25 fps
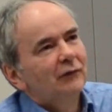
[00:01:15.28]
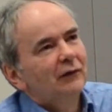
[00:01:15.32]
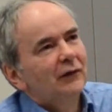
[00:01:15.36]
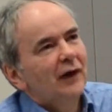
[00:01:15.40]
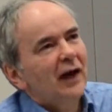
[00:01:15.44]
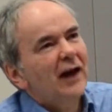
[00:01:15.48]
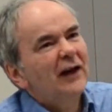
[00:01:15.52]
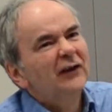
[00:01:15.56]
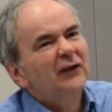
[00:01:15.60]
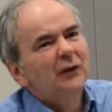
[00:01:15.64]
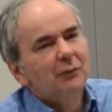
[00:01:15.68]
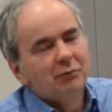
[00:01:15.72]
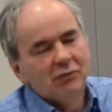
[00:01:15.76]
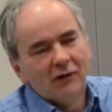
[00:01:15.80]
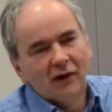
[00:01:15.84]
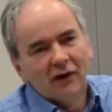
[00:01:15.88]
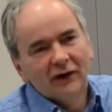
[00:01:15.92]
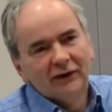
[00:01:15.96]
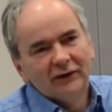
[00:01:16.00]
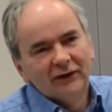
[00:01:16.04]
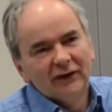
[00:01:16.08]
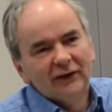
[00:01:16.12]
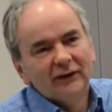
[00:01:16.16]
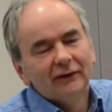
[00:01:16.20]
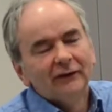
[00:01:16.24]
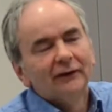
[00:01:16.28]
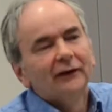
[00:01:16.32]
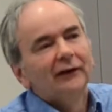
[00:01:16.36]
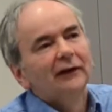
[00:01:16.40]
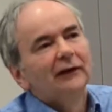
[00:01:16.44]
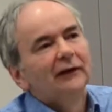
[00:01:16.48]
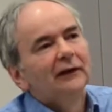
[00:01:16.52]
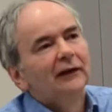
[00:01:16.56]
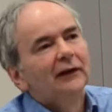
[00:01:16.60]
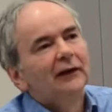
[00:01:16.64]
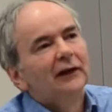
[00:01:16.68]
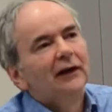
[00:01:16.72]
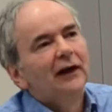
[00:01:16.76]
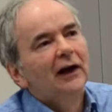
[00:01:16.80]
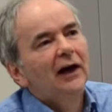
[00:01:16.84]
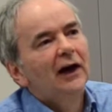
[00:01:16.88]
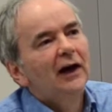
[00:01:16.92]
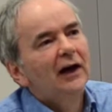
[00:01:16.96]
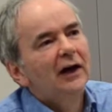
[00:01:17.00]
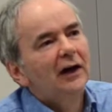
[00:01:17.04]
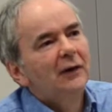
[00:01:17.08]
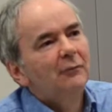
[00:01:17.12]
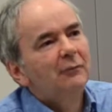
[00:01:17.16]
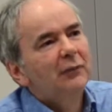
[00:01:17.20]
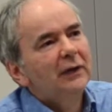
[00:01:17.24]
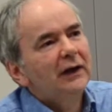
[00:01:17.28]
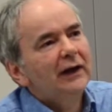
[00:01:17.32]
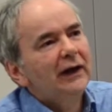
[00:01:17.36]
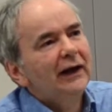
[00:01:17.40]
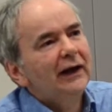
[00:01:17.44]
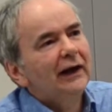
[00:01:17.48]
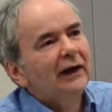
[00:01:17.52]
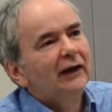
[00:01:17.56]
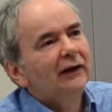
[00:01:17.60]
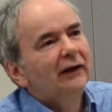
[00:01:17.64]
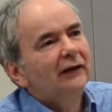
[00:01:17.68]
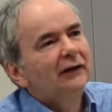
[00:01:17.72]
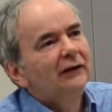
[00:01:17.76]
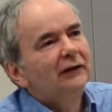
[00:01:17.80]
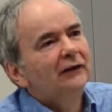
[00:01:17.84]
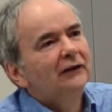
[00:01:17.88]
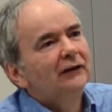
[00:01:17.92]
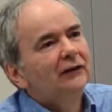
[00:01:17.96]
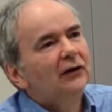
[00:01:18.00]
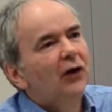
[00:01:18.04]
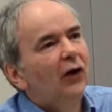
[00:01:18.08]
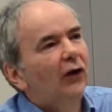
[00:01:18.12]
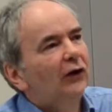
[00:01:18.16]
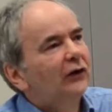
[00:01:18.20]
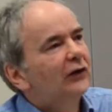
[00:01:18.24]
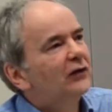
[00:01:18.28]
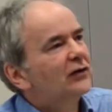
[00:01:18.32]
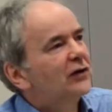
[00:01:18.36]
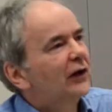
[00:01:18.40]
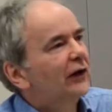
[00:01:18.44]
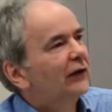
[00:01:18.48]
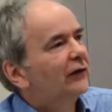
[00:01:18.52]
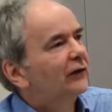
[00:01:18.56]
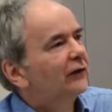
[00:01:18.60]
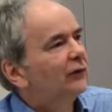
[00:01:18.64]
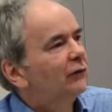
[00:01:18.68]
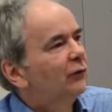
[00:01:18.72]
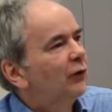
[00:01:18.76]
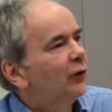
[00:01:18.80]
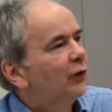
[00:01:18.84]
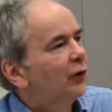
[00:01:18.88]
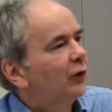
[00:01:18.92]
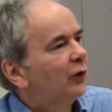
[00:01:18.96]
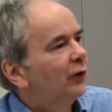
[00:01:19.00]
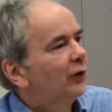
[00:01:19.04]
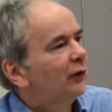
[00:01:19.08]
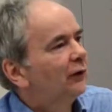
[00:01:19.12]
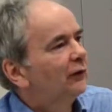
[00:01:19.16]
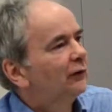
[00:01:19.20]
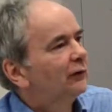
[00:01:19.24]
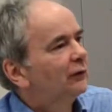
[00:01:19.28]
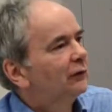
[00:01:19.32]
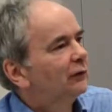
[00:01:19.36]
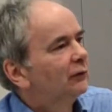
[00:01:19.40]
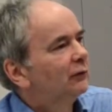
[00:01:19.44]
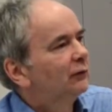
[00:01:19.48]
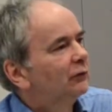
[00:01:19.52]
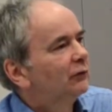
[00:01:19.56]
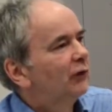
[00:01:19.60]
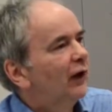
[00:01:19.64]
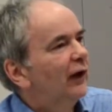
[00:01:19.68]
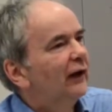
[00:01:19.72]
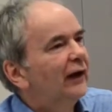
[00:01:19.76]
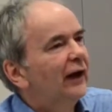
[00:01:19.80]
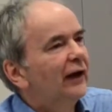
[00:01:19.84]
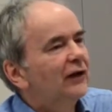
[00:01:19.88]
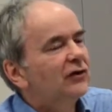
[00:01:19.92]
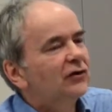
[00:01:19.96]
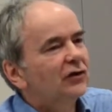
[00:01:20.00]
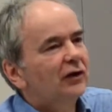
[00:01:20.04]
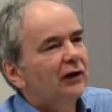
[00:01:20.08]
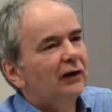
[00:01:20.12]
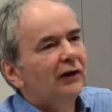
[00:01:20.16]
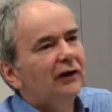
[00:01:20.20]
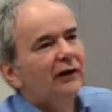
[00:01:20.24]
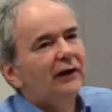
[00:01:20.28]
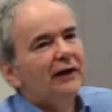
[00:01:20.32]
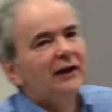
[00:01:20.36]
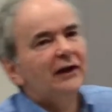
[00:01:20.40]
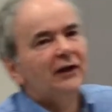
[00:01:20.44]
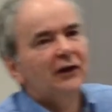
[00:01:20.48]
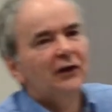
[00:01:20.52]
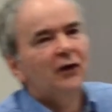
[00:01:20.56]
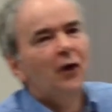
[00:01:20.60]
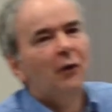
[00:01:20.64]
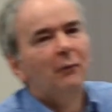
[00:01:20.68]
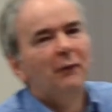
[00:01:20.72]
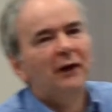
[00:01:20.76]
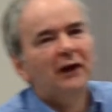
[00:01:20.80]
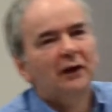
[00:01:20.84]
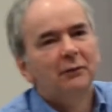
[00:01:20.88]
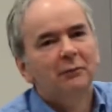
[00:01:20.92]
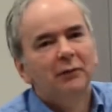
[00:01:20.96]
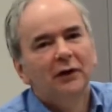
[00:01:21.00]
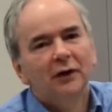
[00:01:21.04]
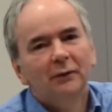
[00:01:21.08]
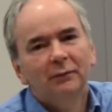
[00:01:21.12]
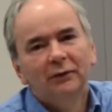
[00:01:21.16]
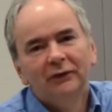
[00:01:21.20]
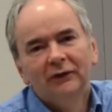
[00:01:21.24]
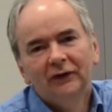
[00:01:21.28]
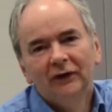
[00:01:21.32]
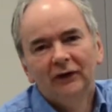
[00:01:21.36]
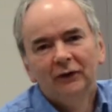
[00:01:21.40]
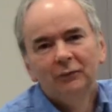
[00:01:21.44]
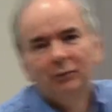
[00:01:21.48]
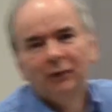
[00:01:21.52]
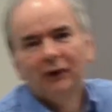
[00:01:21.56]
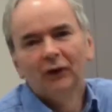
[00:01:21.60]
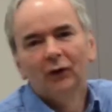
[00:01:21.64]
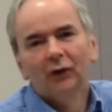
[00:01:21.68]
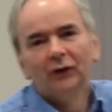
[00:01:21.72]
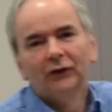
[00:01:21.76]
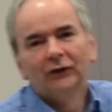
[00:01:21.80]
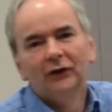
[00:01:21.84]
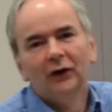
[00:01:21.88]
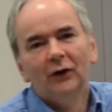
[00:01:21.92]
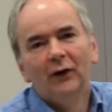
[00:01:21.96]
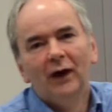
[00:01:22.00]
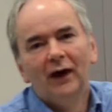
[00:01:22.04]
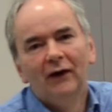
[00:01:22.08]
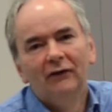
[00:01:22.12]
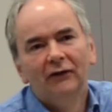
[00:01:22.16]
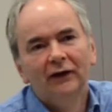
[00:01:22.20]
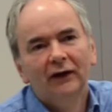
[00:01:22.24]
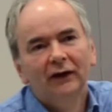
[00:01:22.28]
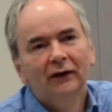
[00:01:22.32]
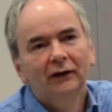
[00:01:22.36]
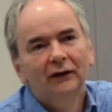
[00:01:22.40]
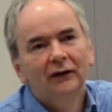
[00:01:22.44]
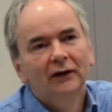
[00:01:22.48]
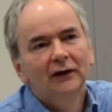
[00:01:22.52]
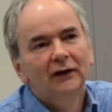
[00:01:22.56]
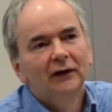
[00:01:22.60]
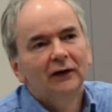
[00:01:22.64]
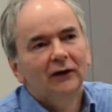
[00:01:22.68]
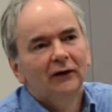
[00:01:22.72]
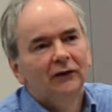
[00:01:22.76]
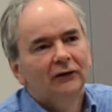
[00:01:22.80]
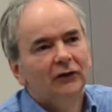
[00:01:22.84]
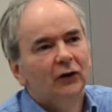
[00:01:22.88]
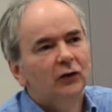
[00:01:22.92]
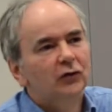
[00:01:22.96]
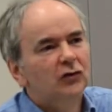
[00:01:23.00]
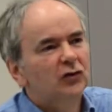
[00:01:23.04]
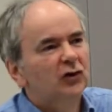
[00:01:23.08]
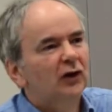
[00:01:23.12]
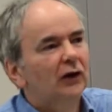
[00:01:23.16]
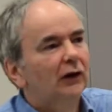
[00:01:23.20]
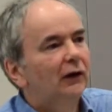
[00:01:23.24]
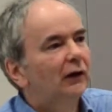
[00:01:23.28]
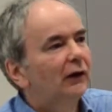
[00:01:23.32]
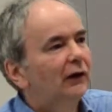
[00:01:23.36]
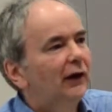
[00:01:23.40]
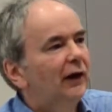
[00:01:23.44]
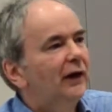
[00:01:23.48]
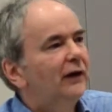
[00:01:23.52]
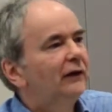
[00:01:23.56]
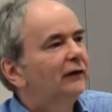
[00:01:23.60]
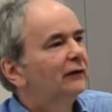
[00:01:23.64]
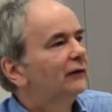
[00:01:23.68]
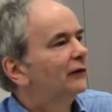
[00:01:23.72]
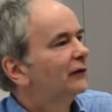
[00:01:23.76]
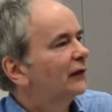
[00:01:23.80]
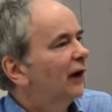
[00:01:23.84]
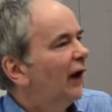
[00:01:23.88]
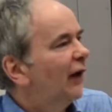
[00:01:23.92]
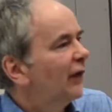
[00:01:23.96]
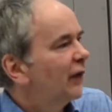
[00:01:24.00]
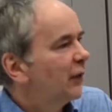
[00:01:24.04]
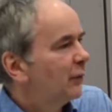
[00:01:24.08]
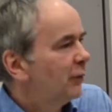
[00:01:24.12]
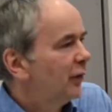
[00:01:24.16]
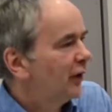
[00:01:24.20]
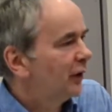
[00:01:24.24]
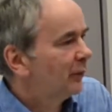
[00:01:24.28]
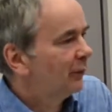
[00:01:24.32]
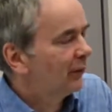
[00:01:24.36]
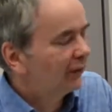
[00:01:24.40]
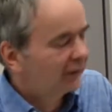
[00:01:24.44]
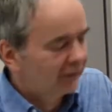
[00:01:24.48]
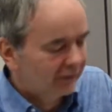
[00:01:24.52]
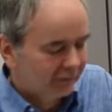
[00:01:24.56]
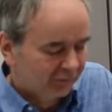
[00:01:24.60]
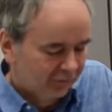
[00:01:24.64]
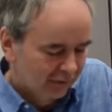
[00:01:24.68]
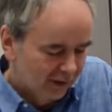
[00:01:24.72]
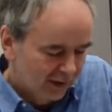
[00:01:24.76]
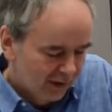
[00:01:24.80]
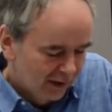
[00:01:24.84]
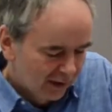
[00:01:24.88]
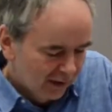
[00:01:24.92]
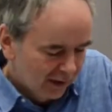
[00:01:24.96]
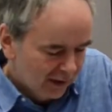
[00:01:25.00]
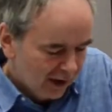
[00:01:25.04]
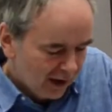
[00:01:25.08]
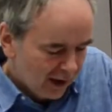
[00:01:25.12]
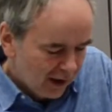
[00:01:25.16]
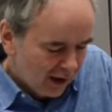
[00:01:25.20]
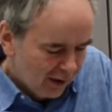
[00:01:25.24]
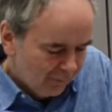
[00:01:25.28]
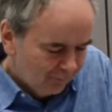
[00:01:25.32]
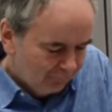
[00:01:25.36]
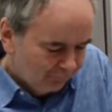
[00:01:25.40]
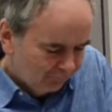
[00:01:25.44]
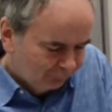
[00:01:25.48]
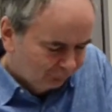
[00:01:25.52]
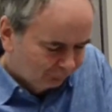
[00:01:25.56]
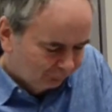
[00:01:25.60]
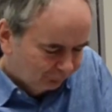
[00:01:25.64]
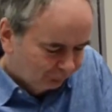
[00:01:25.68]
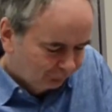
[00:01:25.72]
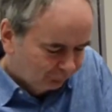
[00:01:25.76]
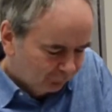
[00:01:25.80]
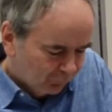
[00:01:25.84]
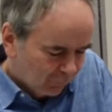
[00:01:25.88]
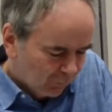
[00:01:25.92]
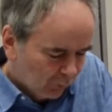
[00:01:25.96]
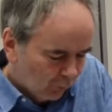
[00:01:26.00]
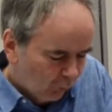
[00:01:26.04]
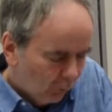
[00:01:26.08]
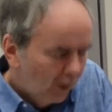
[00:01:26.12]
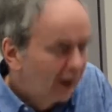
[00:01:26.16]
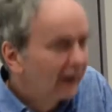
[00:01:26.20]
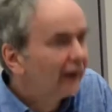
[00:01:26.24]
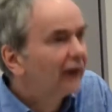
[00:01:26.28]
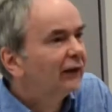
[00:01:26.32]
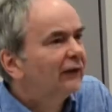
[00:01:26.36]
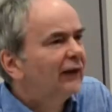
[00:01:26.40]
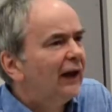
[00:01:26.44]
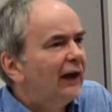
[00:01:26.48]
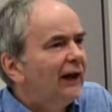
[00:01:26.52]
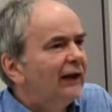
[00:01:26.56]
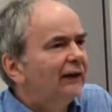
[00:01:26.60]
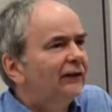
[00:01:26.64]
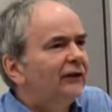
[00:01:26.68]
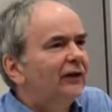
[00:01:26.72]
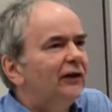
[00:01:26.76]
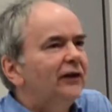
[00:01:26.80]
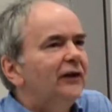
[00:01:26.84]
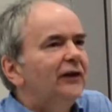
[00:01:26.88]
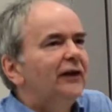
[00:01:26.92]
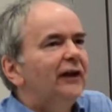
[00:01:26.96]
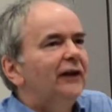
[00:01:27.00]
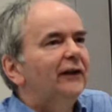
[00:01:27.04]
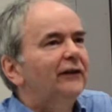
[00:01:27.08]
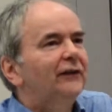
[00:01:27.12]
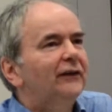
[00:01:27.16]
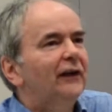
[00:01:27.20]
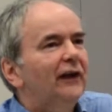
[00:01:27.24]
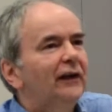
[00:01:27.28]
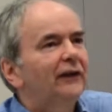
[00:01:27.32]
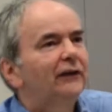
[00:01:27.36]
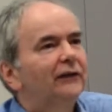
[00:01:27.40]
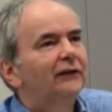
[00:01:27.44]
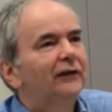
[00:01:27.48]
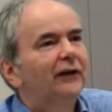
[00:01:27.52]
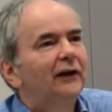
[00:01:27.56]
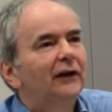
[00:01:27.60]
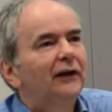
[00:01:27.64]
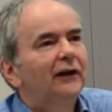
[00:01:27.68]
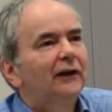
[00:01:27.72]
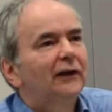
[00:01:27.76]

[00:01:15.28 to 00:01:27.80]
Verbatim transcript: enterprises being not just for financial and economic purposes, but also having social and other purposes. When Adair Turner says